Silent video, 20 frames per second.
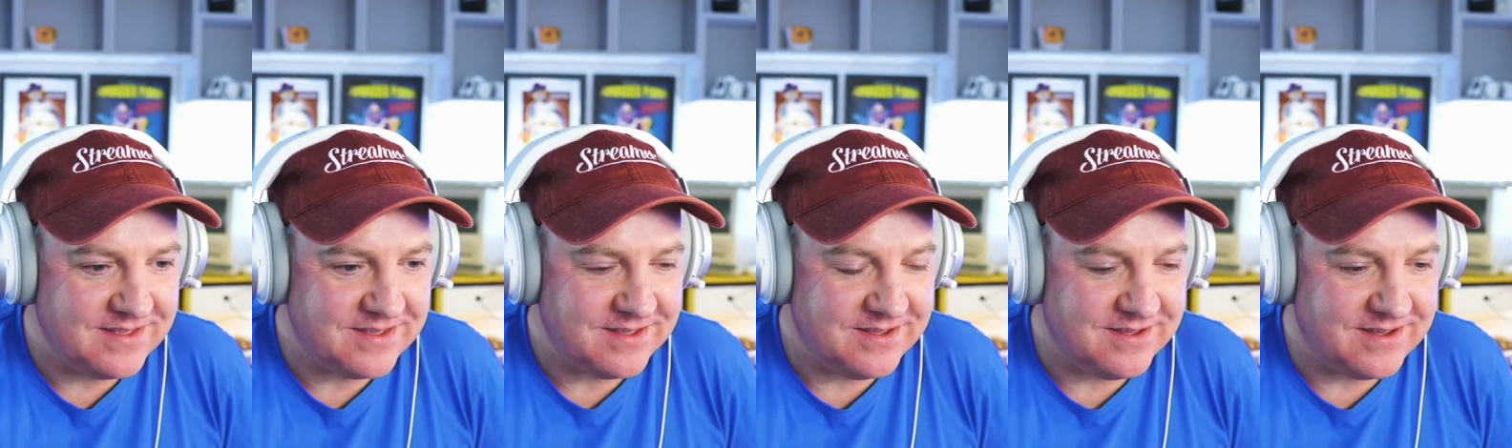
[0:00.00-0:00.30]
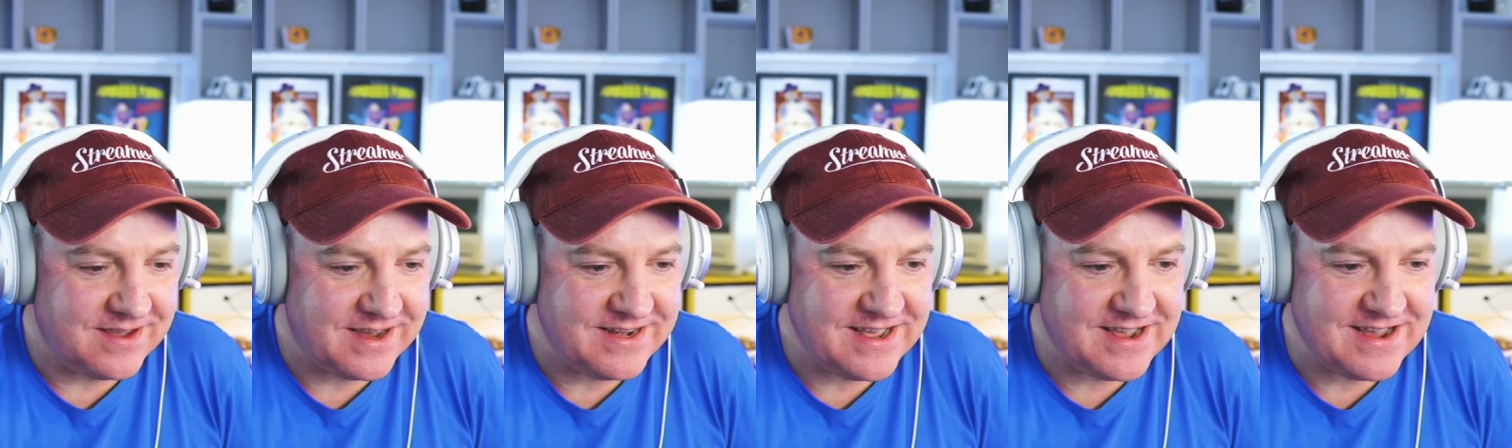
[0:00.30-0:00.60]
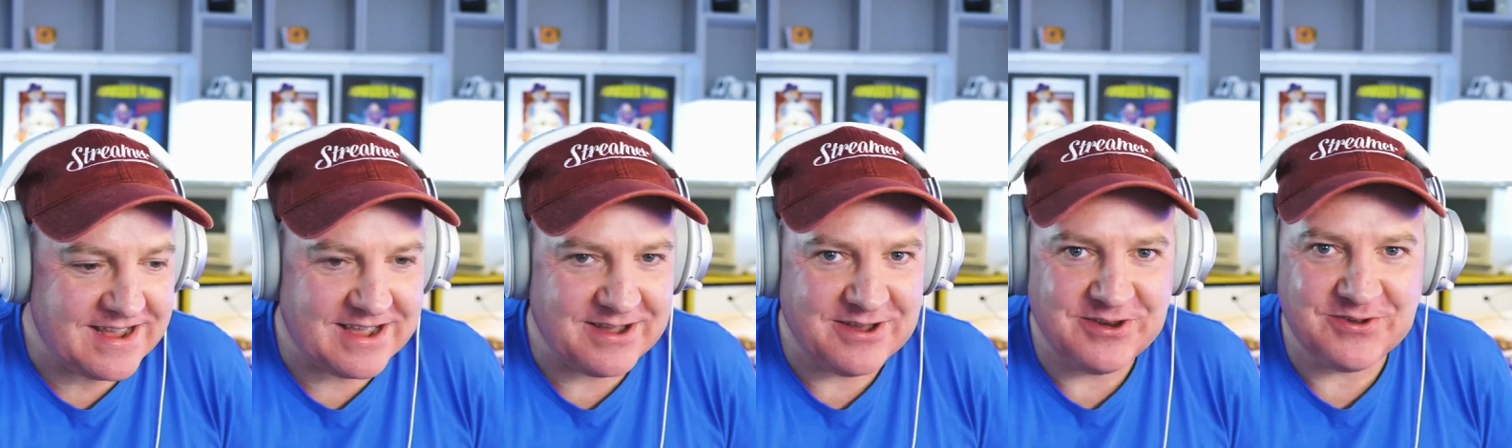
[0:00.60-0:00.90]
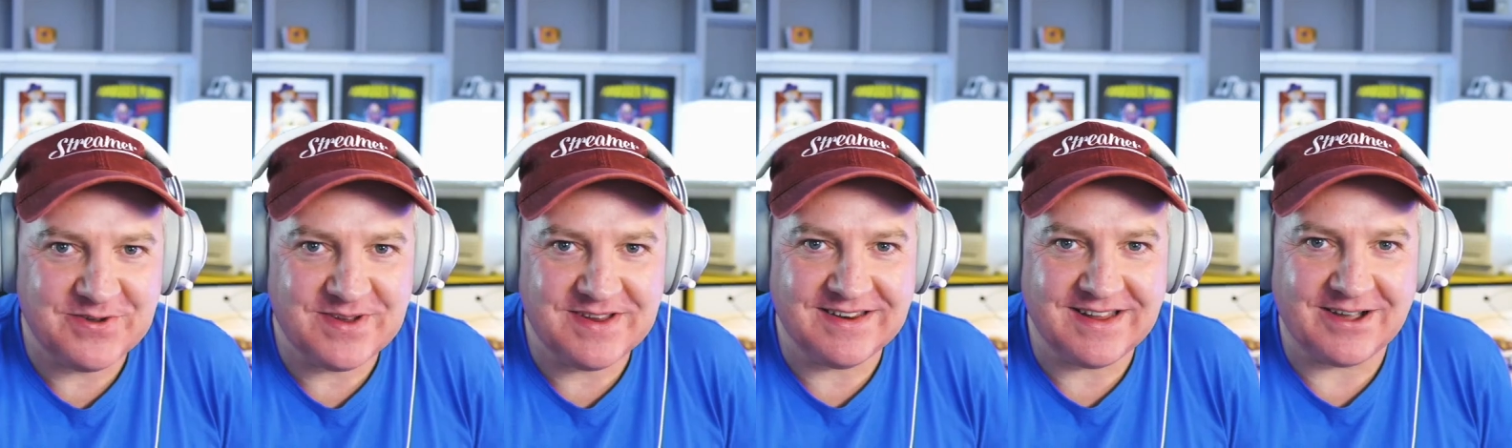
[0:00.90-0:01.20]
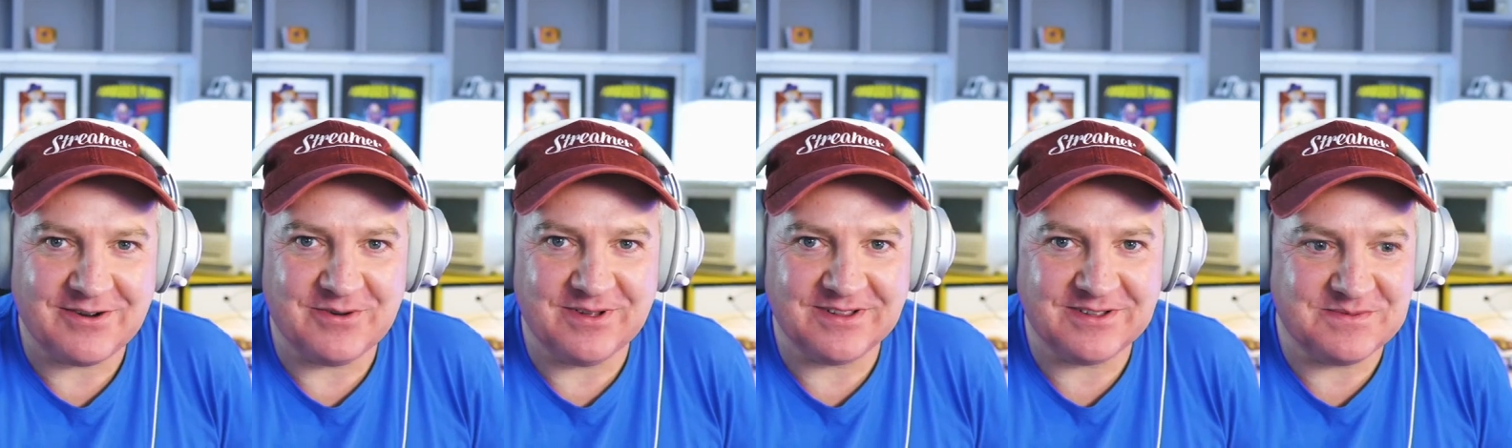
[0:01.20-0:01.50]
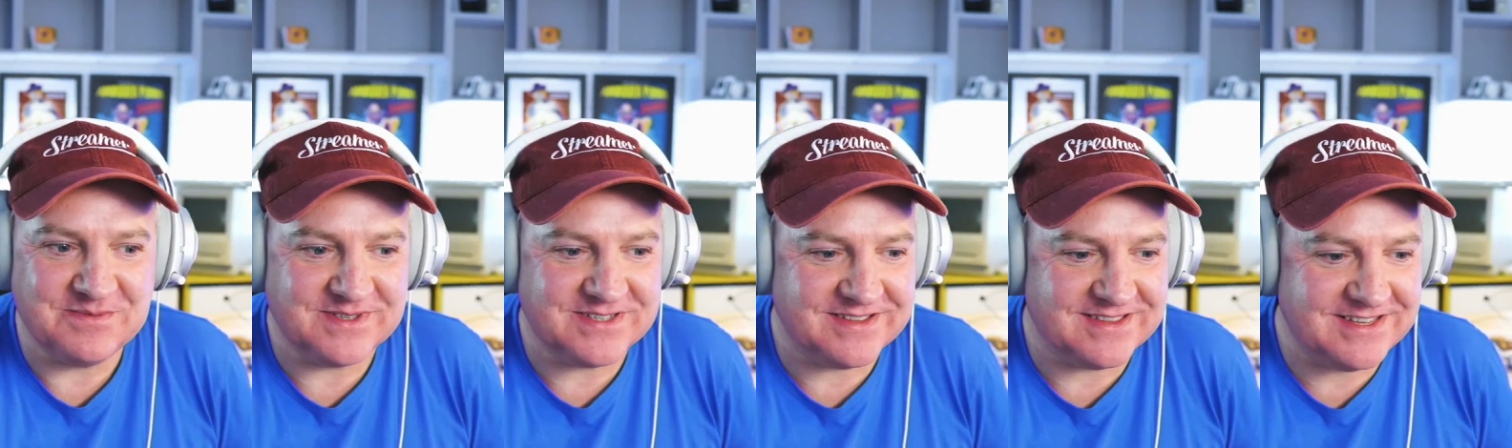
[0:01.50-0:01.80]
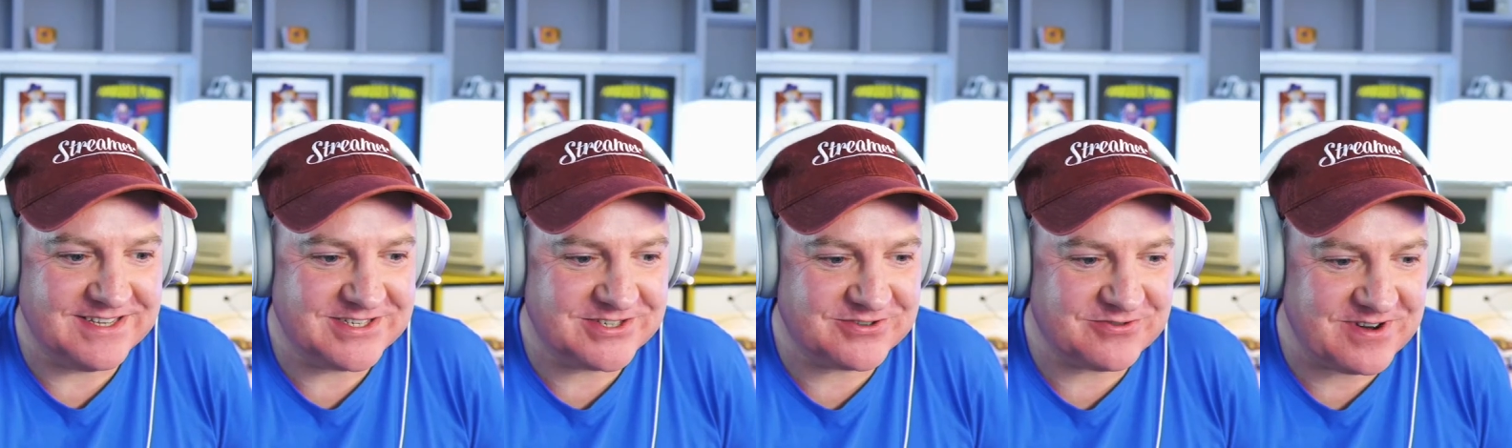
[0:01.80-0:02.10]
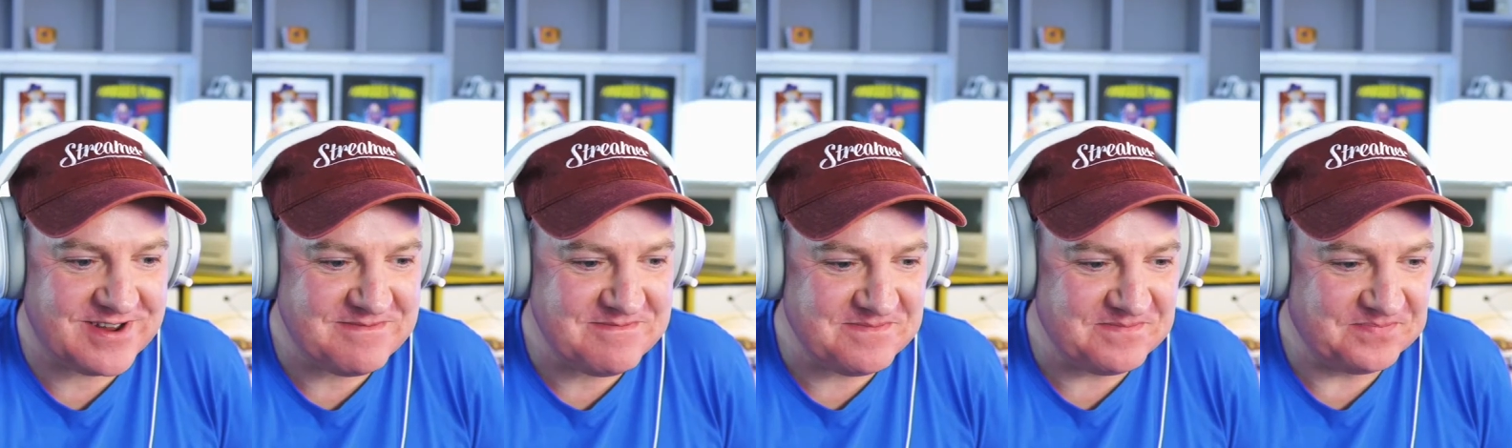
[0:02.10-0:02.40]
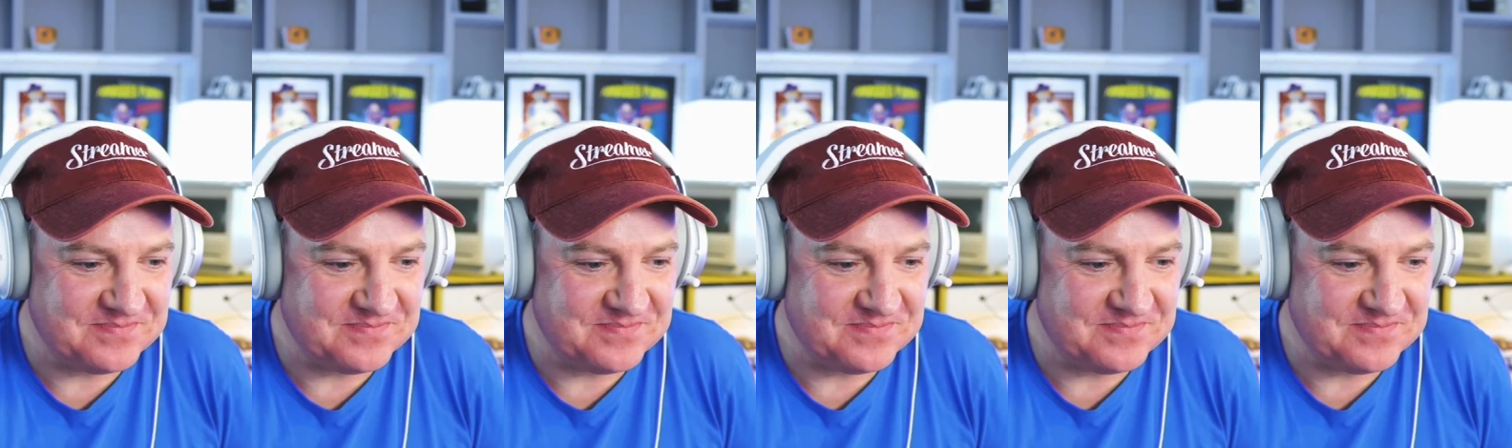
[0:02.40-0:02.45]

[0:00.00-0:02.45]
Aina, how are you doing? Welcome to the stream.